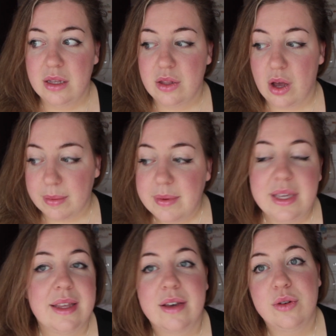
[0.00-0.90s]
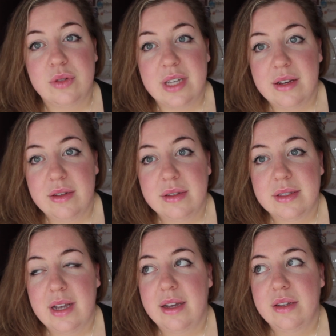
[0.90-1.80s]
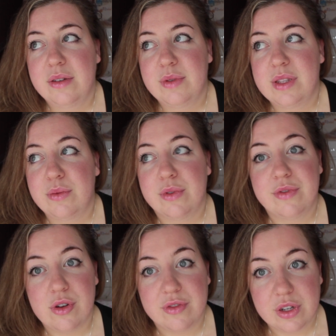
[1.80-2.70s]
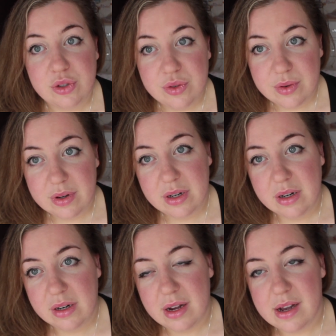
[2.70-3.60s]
lobby, like hotel style, with a revolving door.